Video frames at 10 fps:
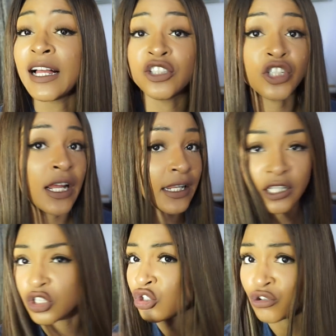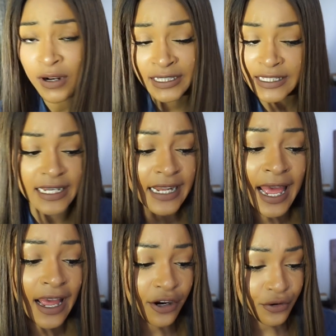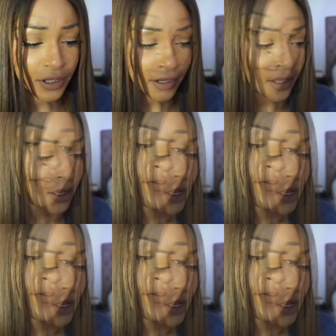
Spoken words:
and challenge. Granted, I agree.